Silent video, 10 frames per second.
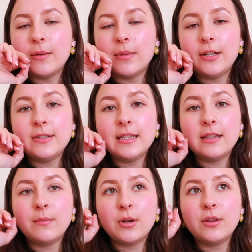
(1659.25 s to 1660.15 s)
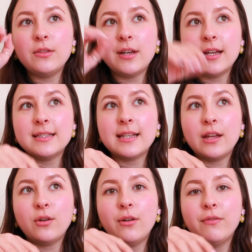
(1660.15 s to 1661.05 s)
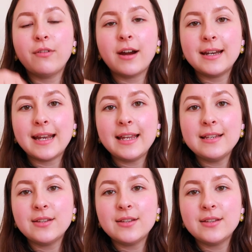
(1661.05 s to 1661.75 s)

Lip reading: uploading them on a Thursday or Friday,